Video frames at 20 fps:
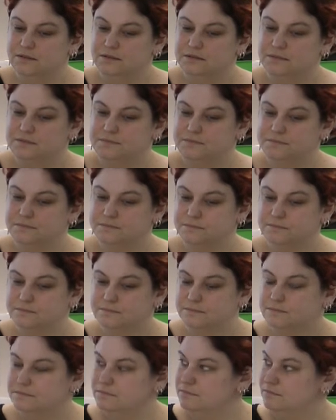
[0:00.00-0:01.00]

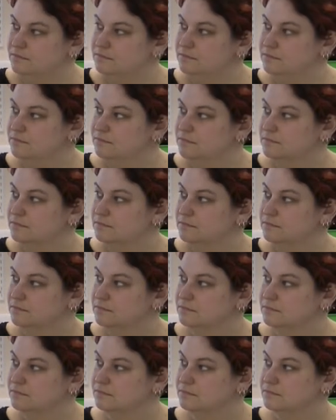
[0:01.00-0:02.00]

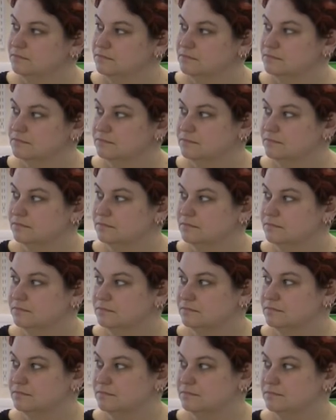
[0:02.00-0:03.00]

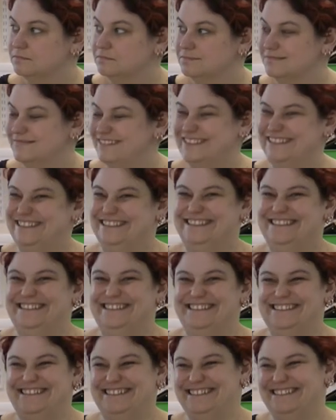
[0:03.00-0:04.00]

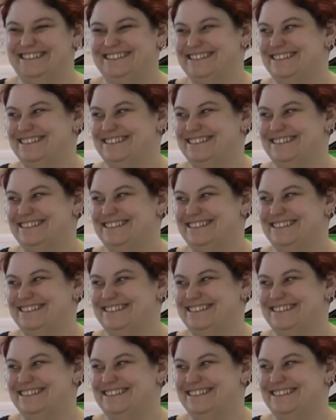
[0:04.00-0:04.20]
This person isn't speaking.